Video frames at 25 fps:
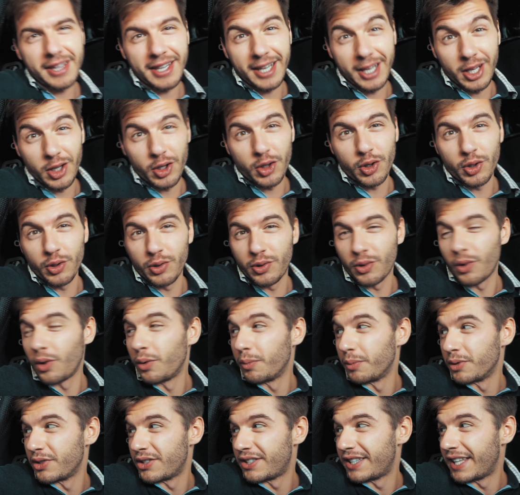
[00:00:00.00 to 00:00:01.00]
that you could
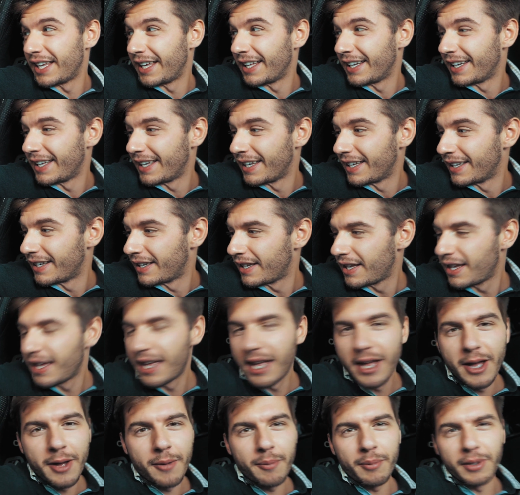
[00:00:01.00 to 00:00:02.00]
almost daily in,
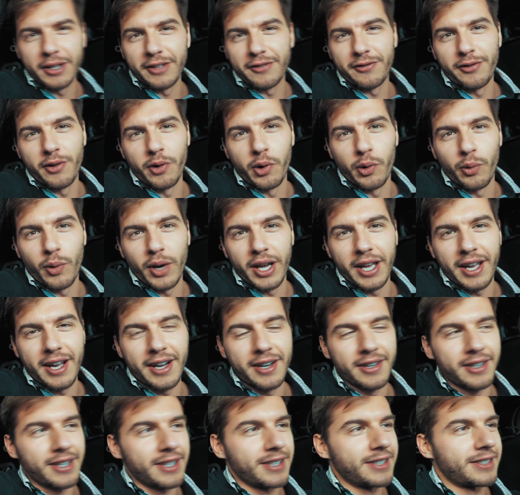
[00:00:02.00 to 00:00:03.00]
but the four-way
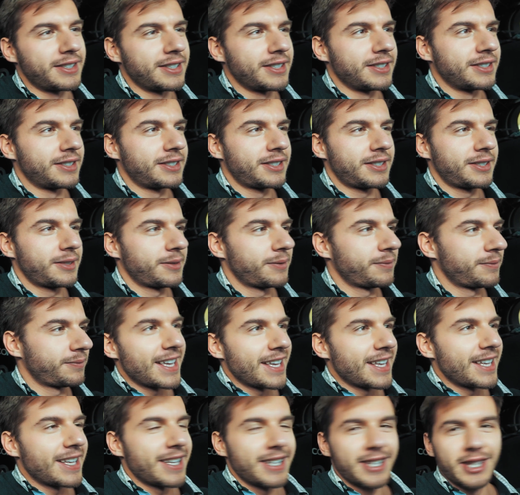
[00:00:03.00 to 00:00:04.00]
harness is
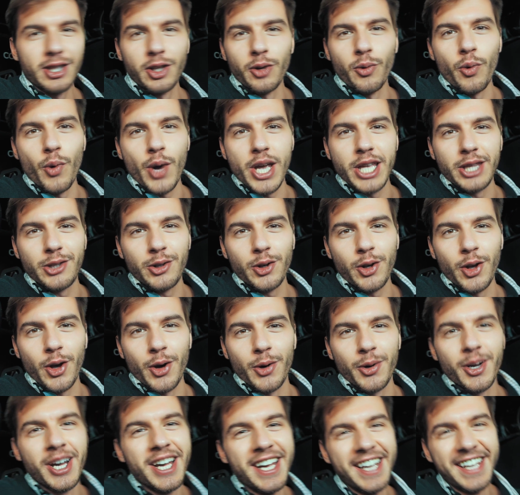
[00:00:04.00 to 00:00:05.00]
the way to go,
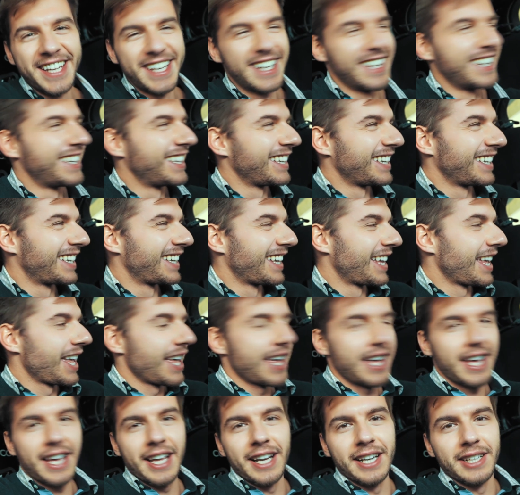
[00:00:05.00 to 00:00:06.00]

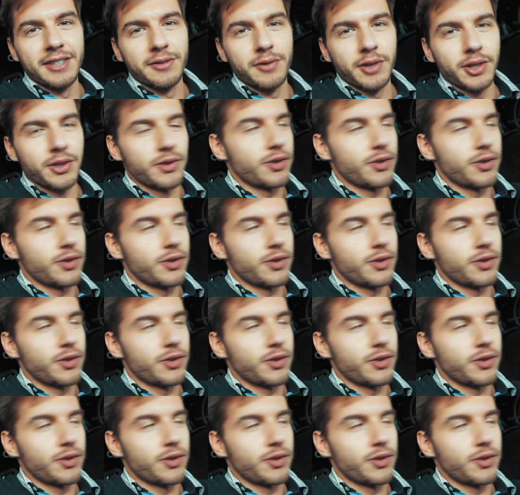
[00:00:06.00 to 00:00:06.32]
at least for the